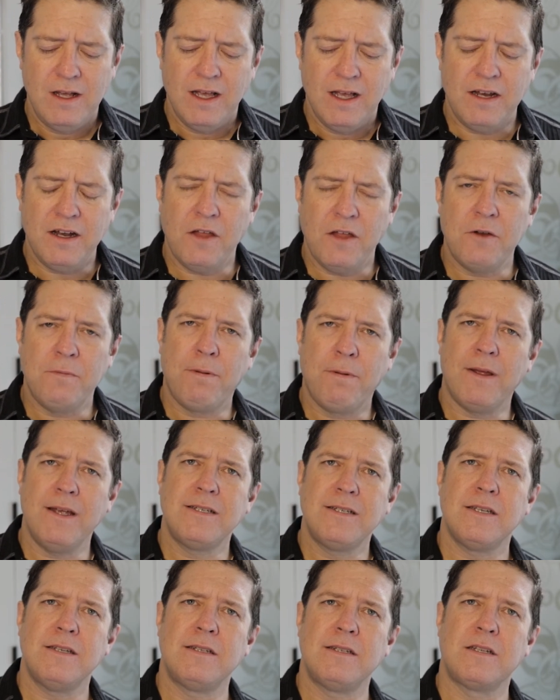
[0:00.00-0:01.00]
In other
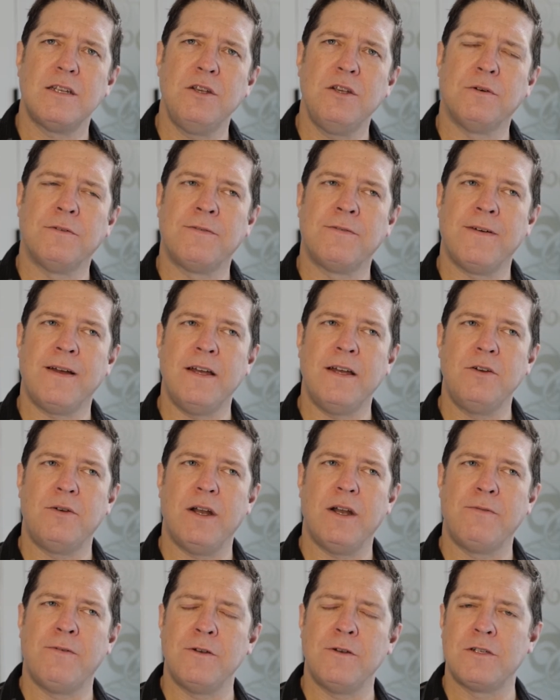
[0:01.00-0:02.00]
places, you'll find
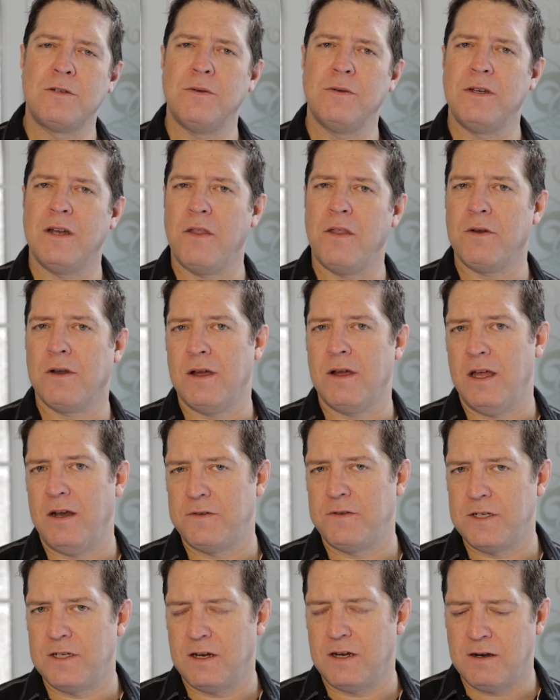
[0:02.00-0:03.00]
reference to another kind
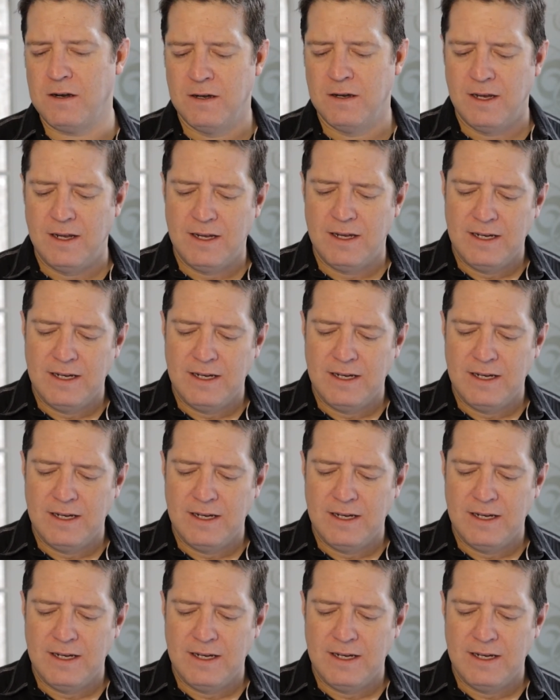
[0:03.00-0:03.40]
of sinner.